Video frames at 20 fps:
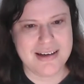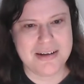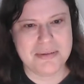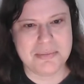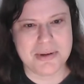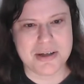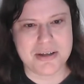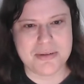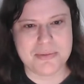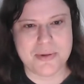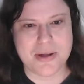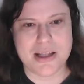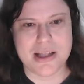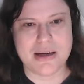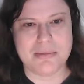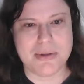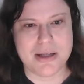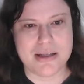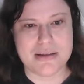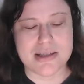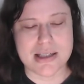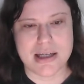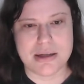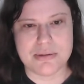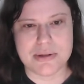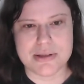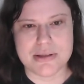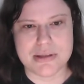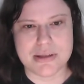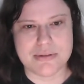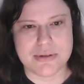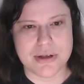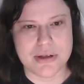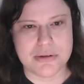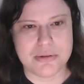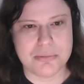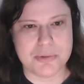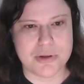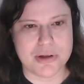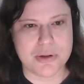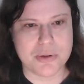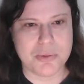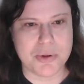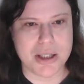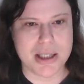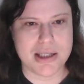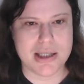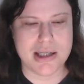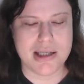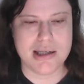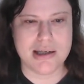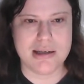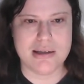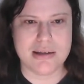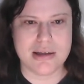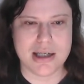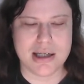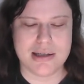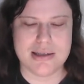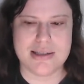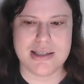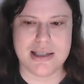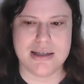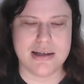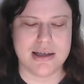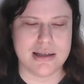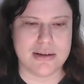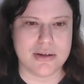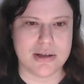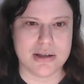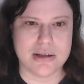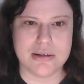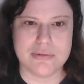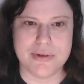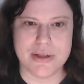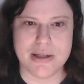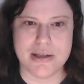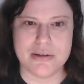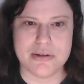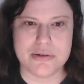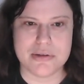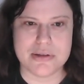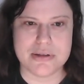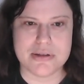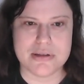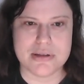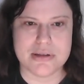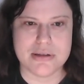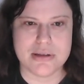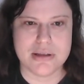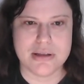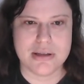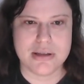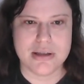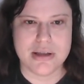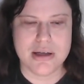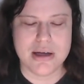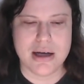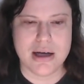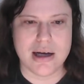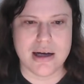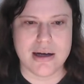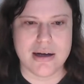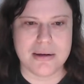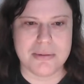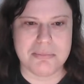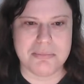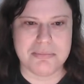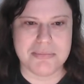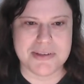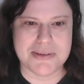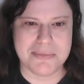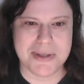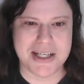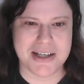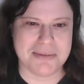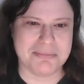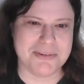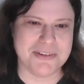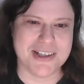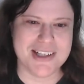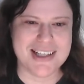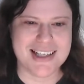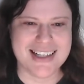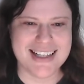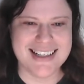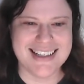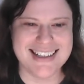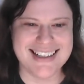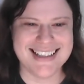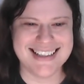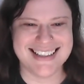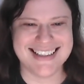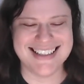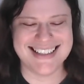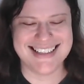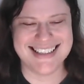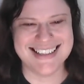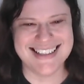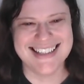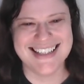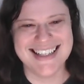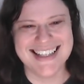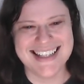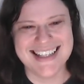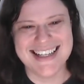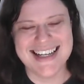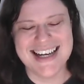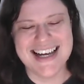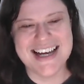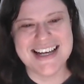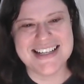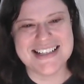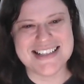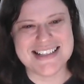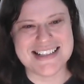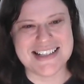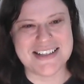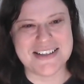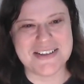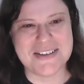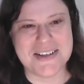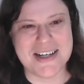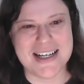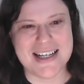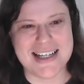but hopefully that means I will deliver you more quality content and longer videos to make up for it. So